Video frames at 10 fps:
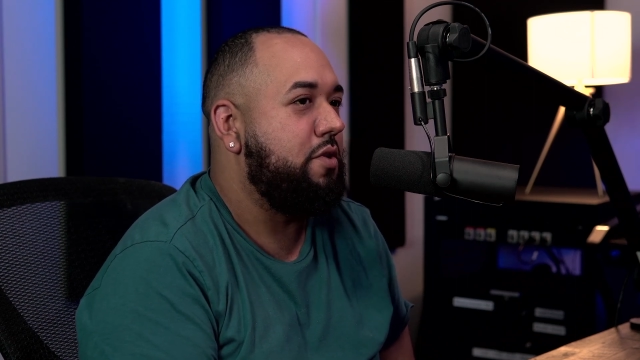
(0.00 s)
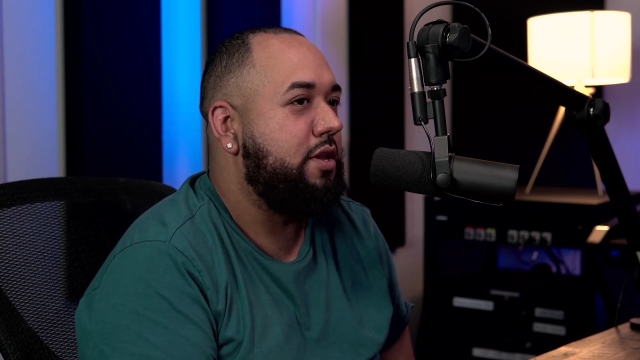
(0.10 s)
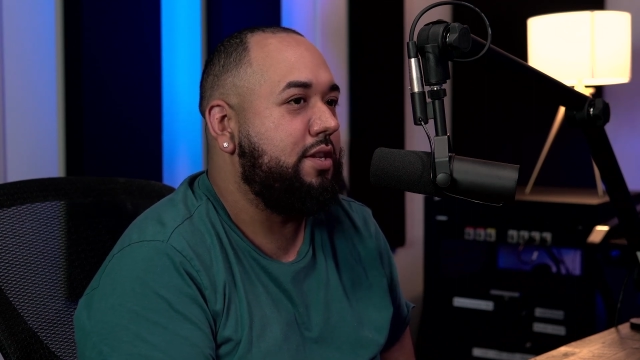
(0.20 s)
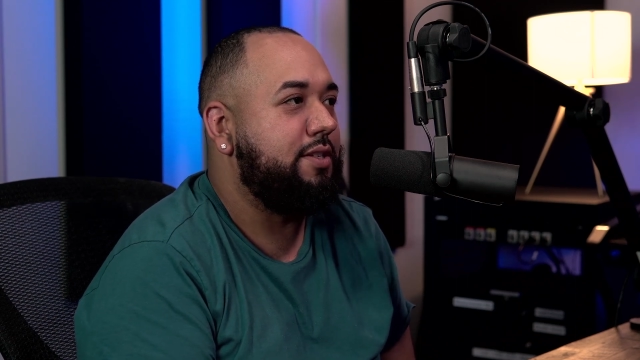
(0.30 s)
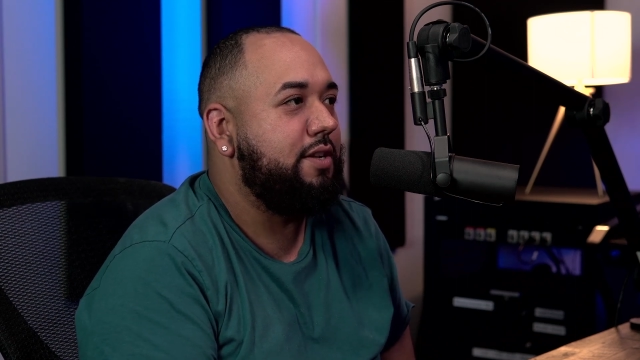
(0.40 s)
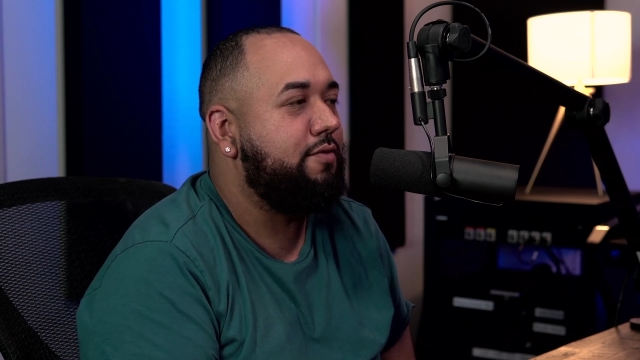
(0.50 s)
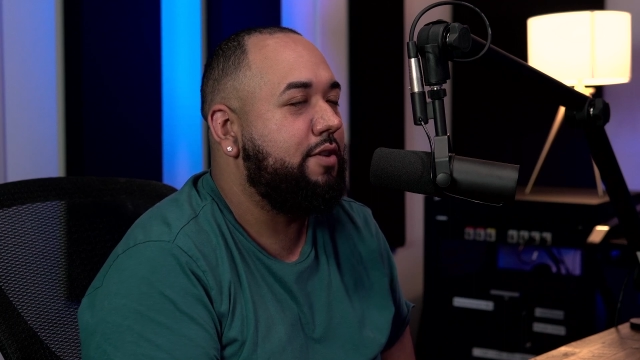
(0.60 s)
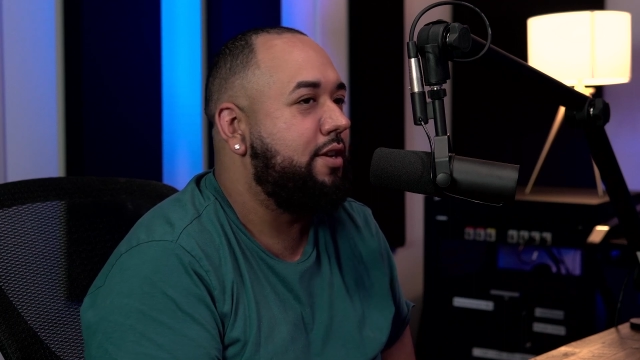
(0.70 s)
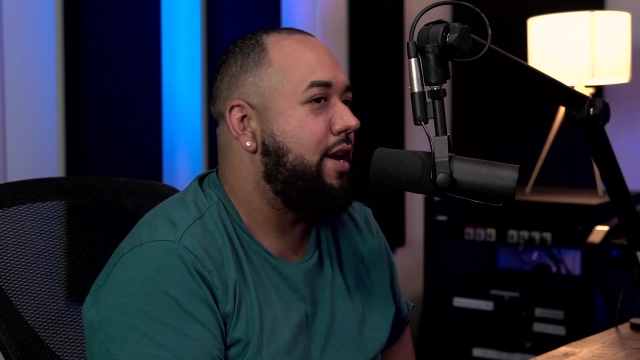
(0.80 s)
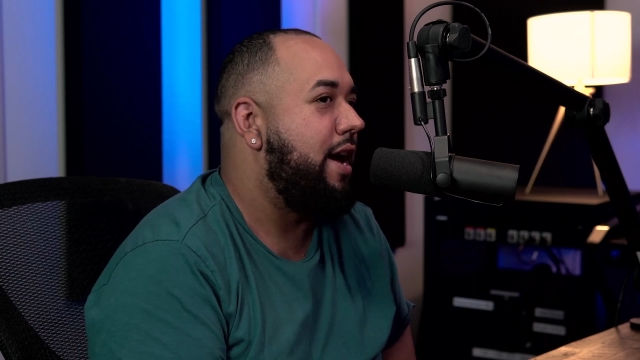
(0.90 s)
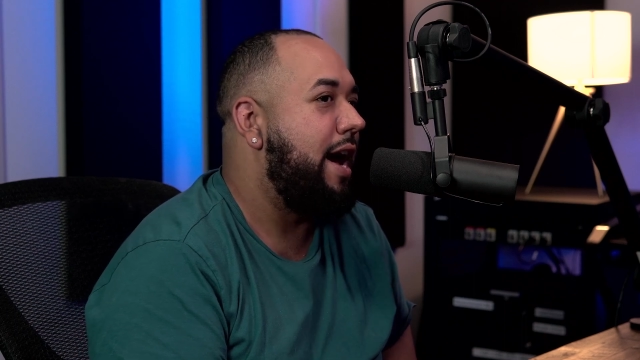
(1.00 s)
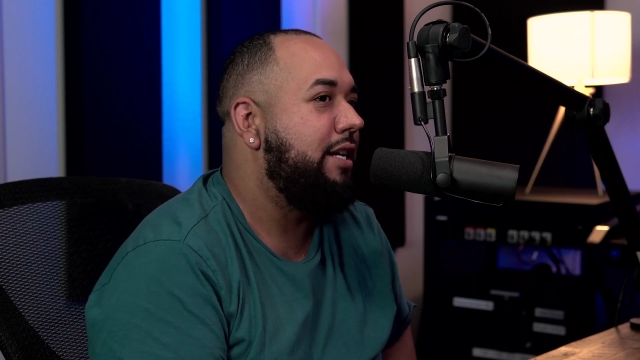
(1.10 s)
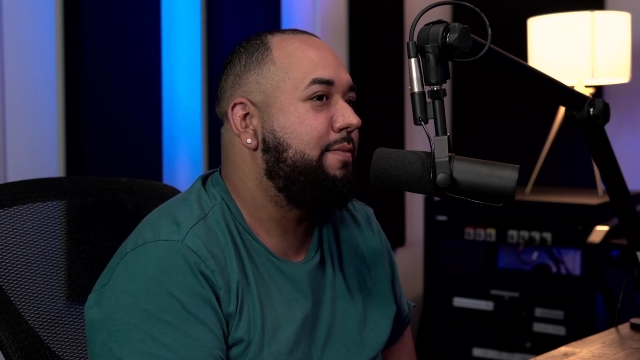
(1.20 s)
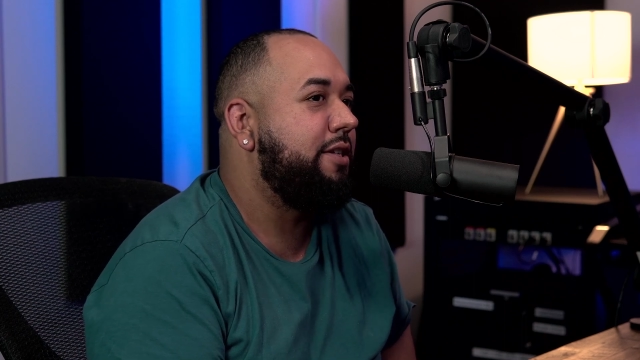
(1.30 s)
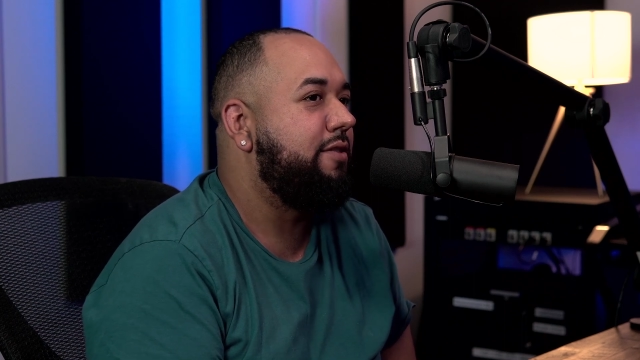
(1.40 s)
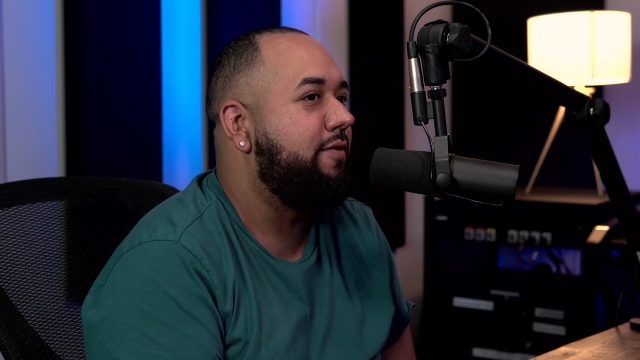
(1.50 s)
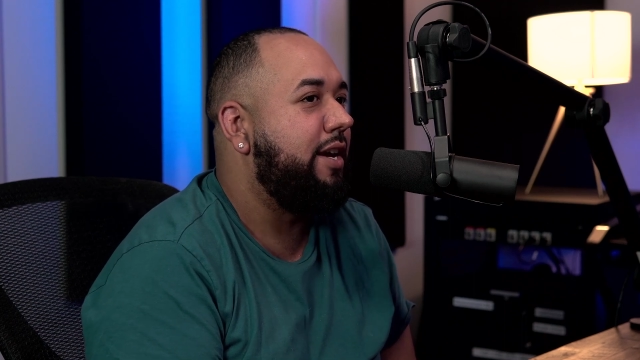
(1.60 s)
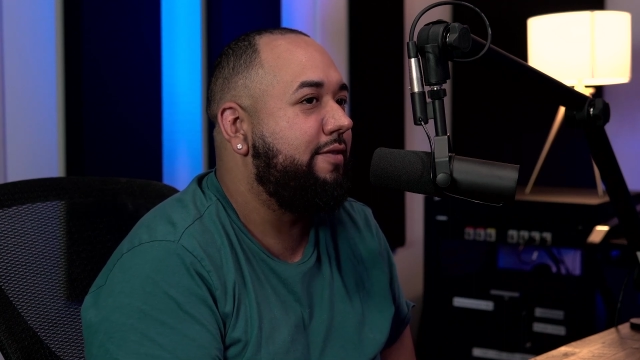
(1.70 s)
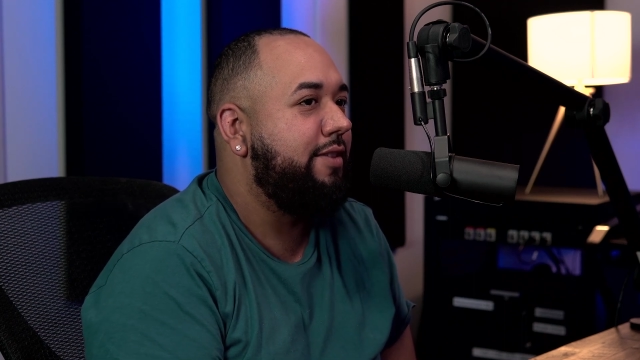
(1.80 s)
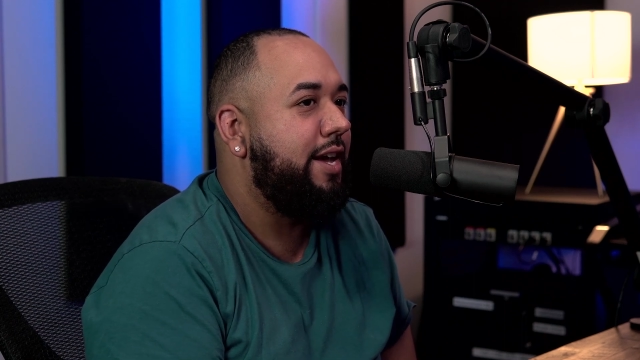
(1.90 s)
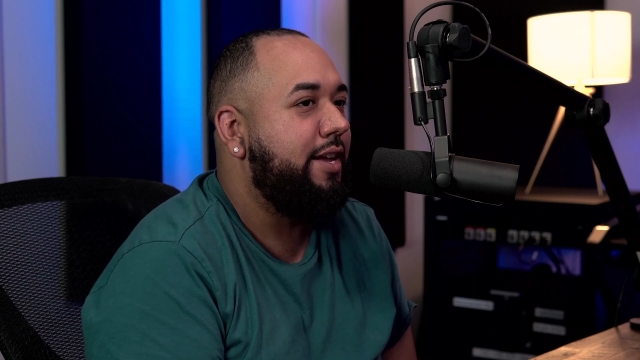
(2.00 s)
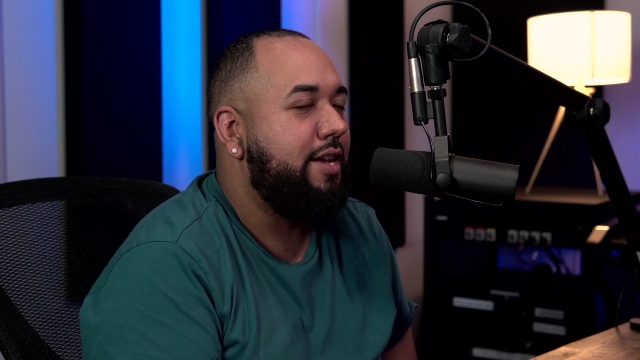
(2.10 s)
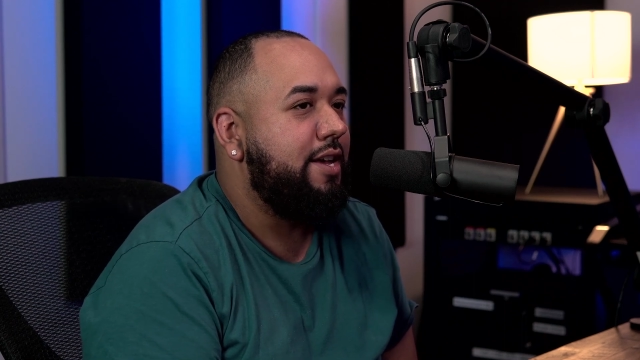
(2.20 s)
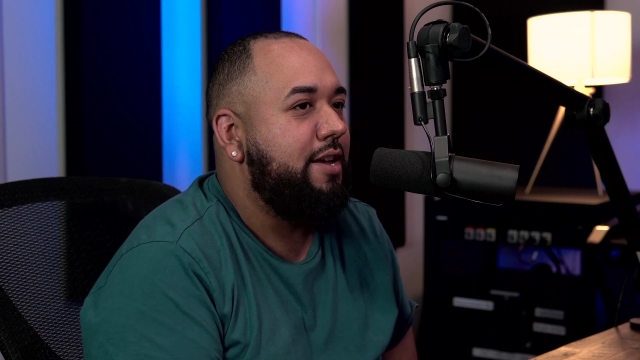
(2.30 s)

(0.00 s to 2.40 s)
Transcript: these different aspects of life that